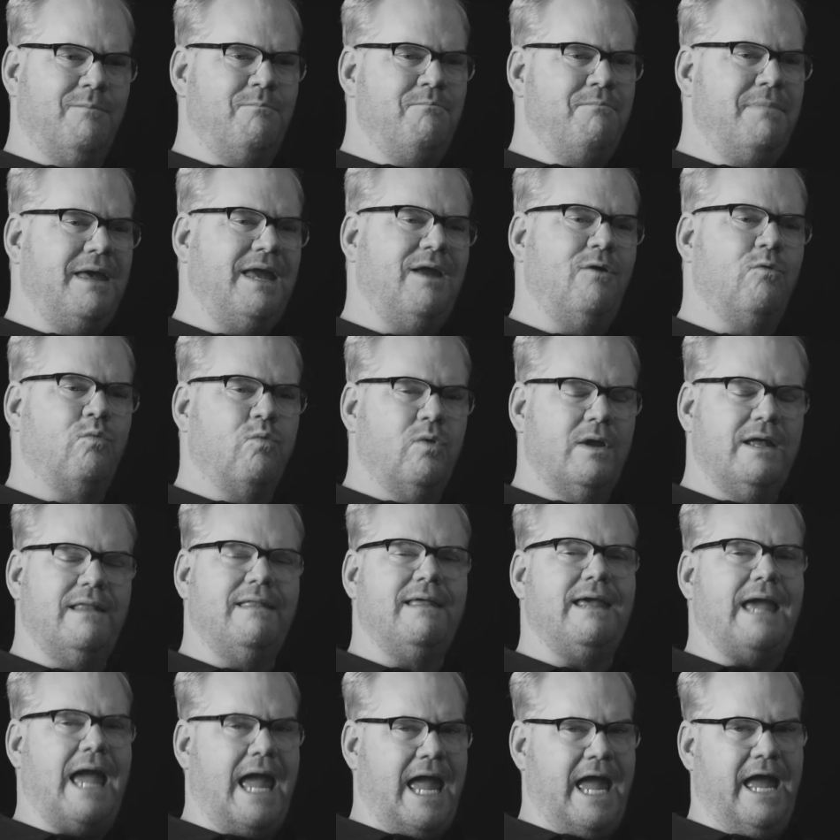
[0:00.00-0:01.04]
me
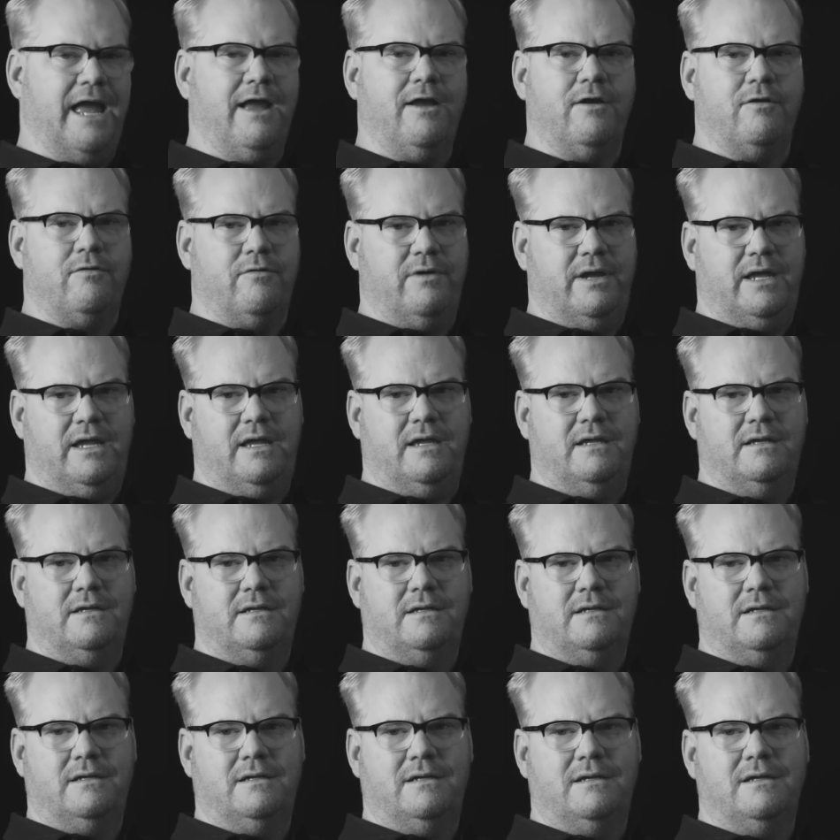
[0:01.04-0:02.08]
really angry
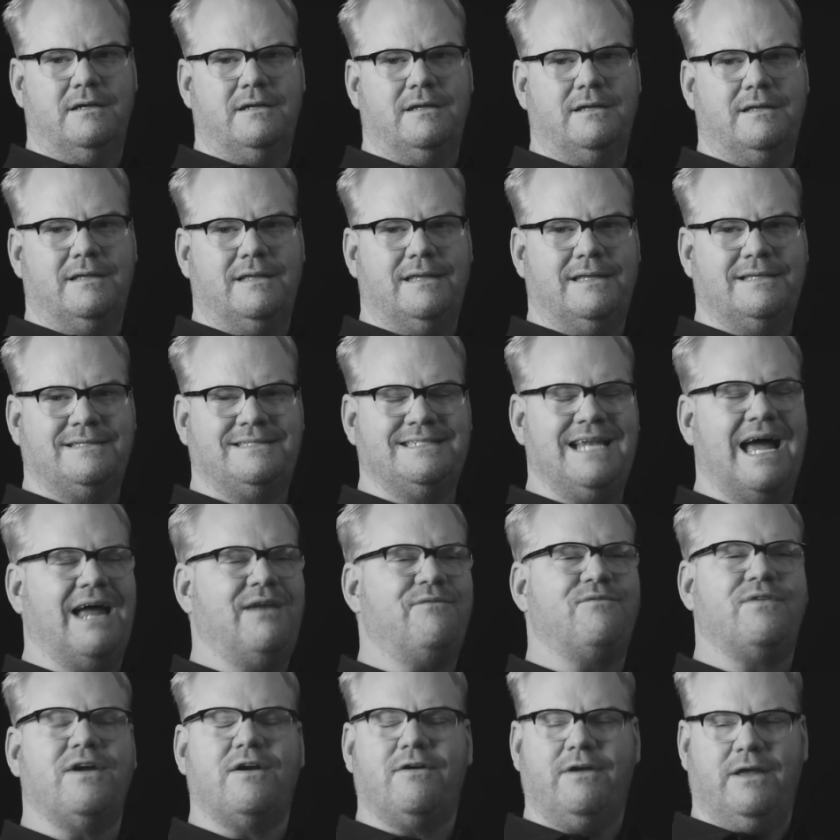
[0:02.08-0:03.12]
is not
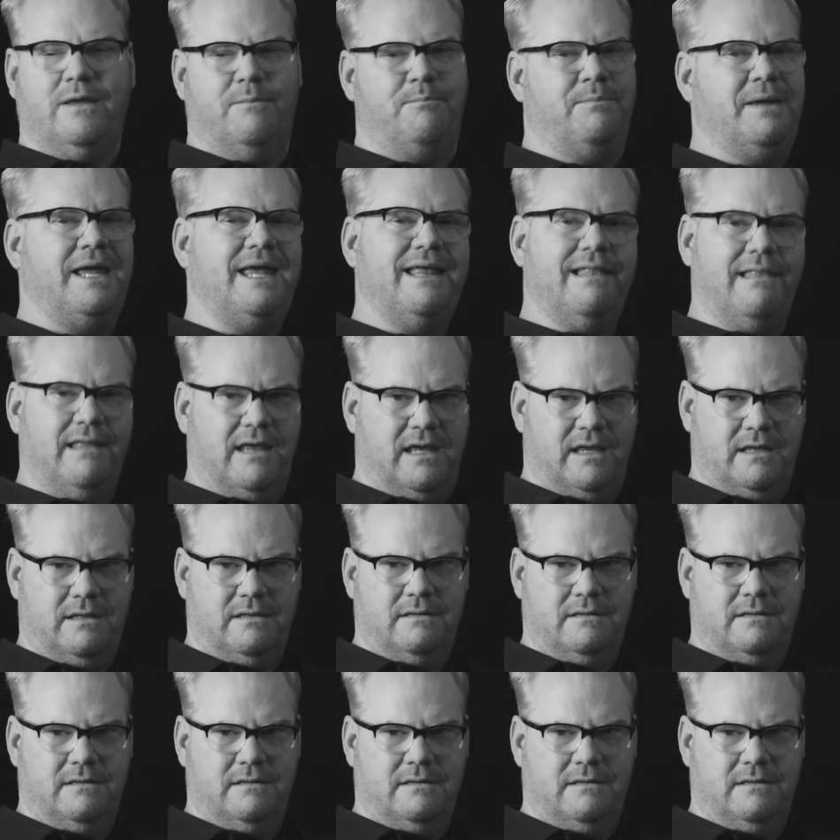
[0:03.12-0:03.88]
very appealing.